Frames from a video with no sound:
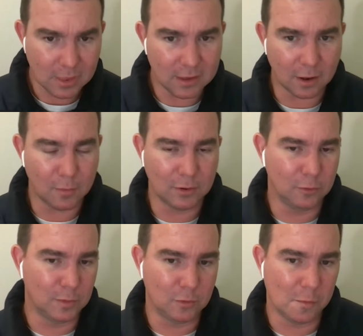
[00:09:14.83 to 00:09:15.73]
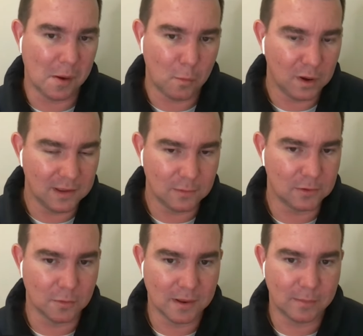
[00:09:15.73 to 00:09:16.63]
yeah, we're talking about Wii's, we're
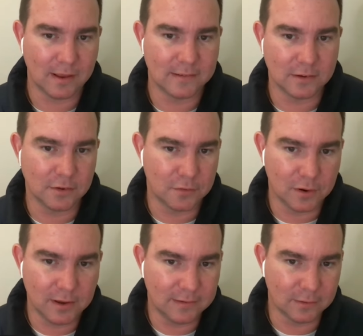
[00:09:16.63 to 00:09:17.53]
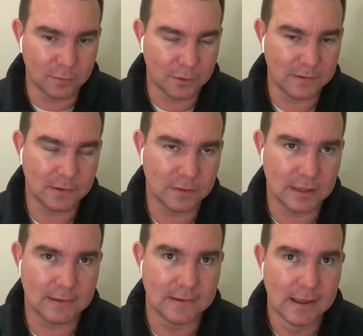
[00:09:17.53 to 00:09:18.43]
talking about PlayStation 3's and all those different
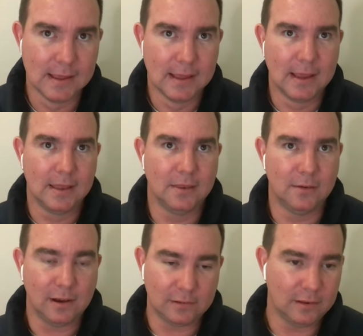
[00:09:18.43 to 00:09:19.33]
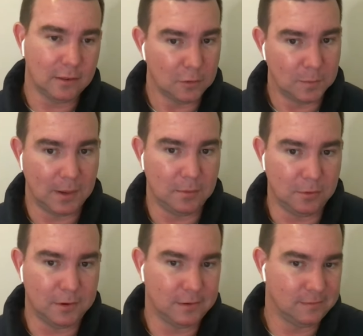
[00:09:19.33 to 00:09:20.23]
things. They're actually those people
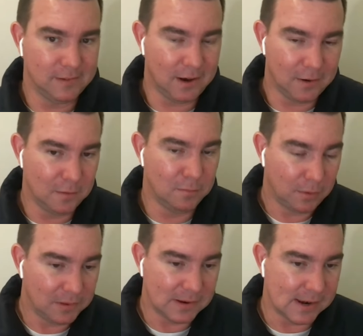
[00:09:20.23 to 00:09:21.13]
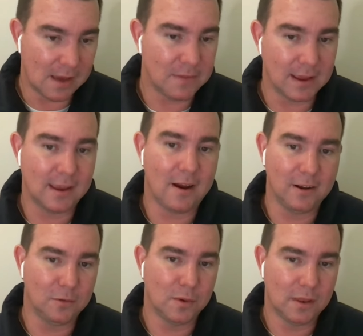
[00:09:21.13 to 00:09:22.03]
that, you know, probably didn't have that
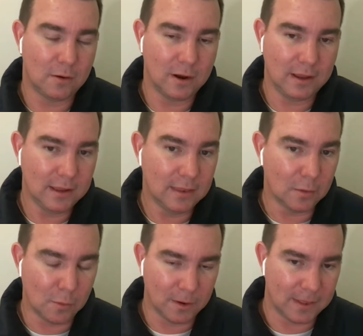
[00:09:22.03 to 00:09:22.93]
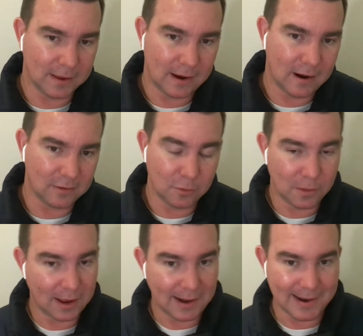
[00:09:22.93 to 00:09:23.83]
character when they were a kid. They wanted that character.
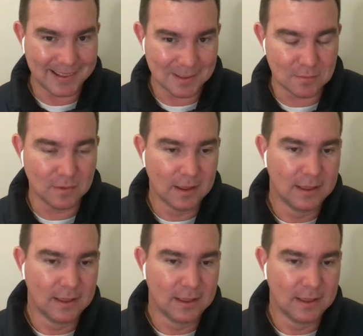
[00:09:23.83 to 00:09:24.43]
They collect them.